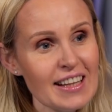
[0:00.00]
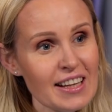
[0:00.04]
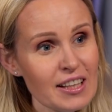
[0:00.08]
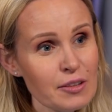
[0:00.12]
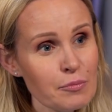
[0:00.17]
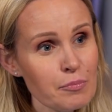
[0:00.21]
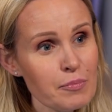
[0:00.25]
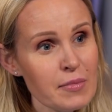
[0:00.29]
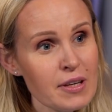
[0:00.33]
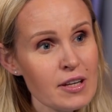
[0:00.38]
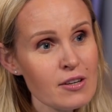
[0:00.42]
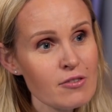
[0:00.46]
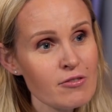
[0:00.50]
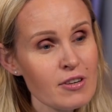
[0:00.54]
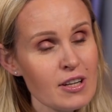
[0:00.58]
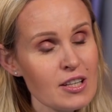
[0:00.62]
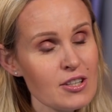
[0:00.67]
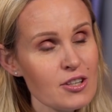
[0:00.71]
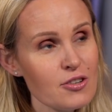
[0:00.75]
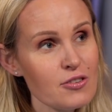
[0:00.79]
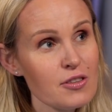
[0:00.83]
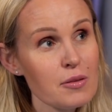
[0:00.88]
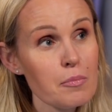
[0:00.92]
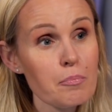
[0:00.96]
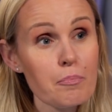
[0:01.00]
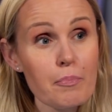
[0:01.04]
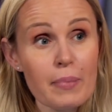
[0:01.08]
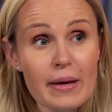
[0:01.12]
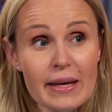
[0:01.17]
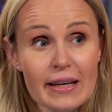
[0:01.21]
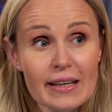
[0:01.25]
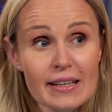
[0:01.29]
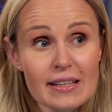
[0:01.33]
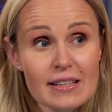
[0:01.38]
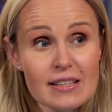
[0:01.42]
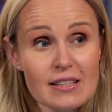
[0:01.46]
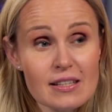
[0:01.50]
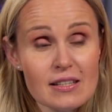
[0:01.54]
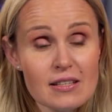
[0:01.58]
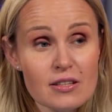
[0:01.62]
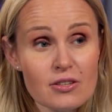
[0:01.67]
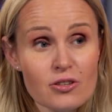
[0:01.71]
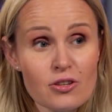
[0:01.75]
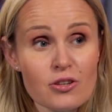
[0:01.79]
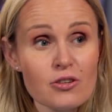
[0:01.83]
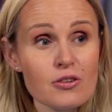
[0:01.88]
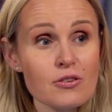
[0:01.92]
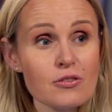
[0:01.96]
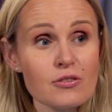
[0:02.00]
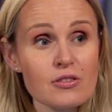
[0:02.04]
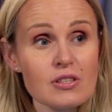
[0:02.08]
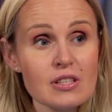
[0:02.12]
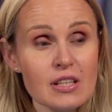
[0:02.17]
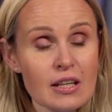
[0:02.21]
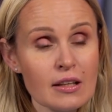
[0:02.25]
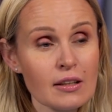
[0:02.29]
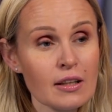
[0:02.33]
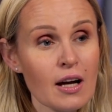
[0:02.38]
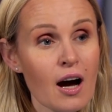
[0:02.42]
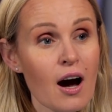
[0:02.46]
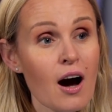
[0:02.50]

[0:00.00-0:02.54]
Let me read you the biggest news in